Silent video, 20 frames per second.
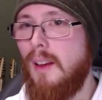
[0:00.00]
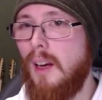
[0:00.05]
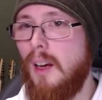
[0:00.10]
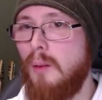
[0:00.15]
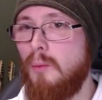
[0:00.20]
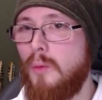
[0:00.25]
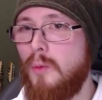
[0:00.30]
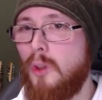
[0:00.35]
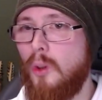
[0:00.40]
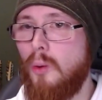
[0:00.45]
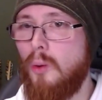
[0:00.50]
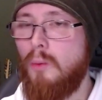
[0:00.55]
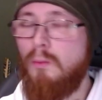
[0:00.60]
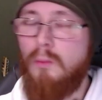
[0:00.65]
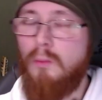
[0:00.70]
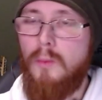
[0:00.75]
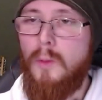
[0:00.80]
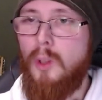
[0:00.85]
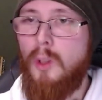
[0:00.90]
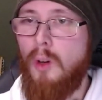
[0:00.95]
So,
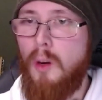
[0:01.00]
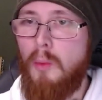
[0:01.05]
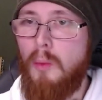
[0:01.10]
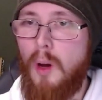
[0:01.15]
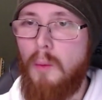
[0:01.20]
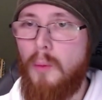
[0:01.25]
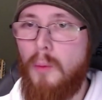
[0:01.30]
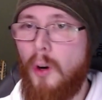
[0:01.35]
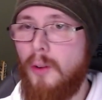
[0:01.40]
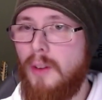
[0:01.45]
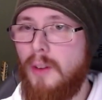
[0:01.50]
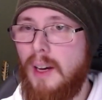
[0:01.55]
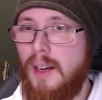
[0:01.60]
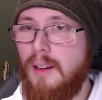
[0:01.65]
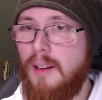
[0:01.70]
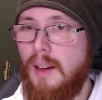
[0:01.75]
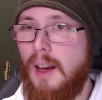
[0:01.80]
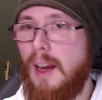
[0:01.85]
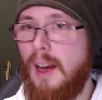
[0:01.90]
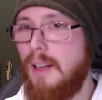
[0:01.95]
you know, I bought that,
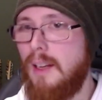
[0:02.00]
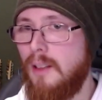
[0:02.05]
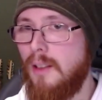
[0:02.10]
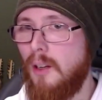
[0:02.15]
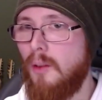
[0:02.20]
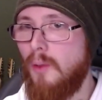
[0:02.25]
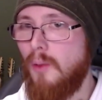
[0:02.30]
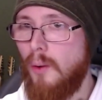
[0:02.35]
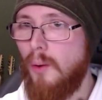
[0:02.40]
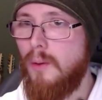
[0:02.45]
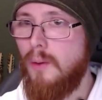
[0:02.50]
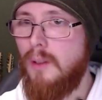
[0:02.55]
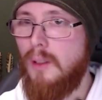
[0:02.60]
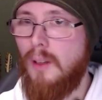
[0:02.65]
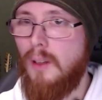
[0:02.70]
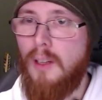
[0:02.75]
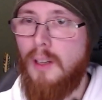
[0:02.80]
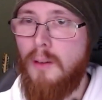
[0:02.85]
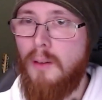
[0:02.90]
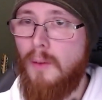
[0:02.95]
I had it around,
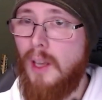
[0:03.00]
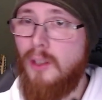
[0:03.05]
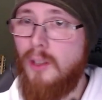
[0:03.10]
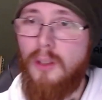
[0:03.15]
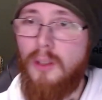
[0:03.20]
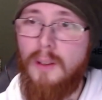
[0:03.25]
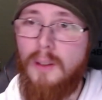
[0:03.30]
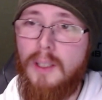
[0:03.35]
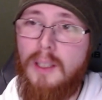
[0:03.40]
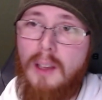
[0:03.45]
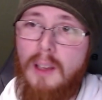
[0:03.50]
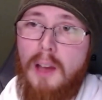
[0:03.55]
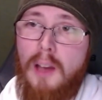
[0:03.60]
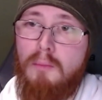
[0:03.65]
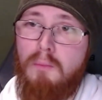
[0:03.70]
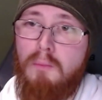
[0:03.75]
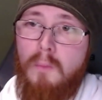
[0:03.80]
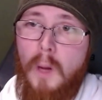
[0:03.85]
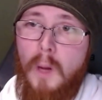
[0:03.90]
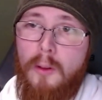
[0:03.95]
and then eventually I
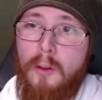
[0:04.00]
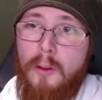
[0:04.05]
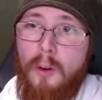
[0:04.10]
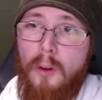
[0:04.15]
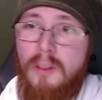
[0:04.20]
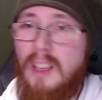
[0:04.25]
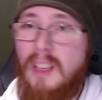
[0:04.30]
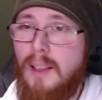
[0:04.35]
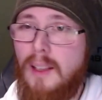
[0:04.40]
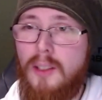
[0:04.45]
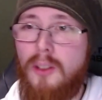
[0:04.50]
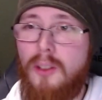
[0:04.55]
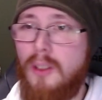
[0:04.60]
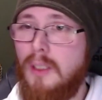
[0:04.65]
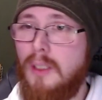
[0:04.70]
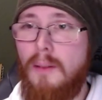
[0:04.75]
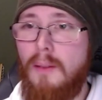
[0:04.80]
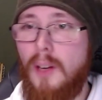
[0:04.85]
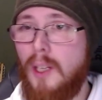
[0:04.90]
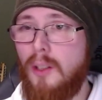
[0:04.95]
thought, yeah, let's just
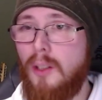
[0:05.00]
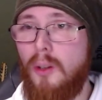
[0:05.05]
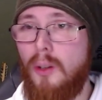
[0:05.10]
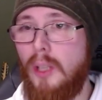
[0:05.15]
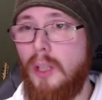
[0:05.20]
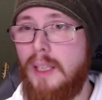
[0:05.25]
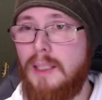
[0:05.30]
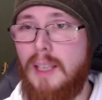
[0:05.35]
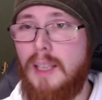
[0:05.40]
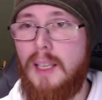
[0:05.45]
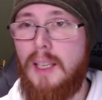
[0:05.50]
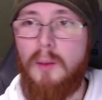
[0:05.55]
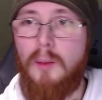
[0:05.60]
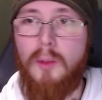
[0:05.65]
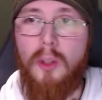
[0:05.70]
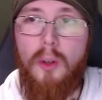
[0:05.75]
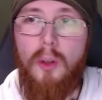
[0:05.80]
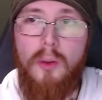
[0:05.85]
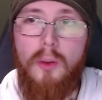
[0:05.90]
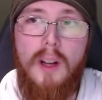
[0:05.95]
give it a go, let's get some
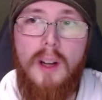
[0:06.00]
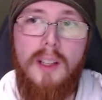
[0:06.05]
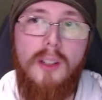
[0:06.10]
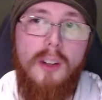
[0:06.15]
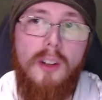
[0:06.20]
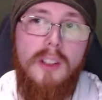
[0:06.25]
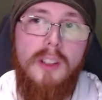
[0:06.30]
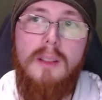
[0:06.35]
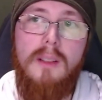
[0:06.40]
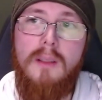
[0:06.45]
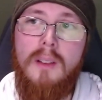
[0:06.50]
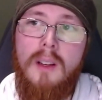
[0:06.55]
code running on it.